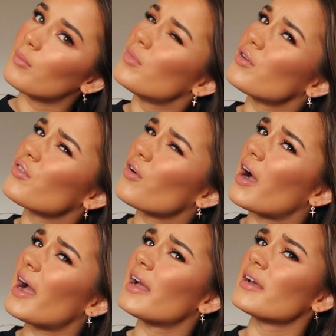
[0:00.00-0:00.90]
before
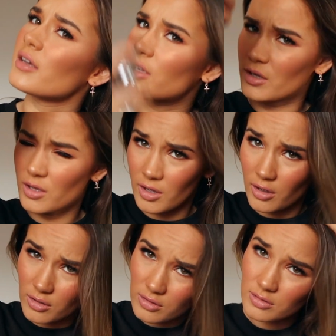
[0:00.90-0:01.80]
I
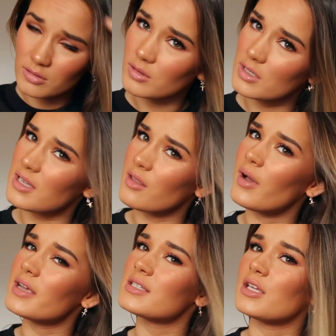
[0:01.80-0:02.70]
curl, because
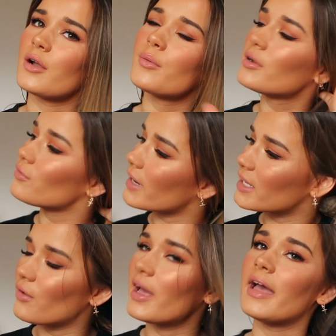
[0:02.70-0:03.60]
otherwise you don't want to
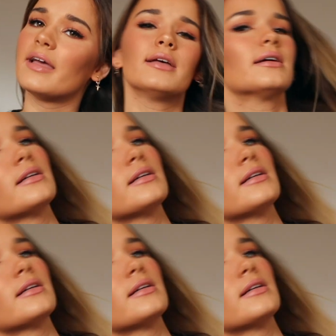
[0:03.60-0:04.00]
wreck your hair.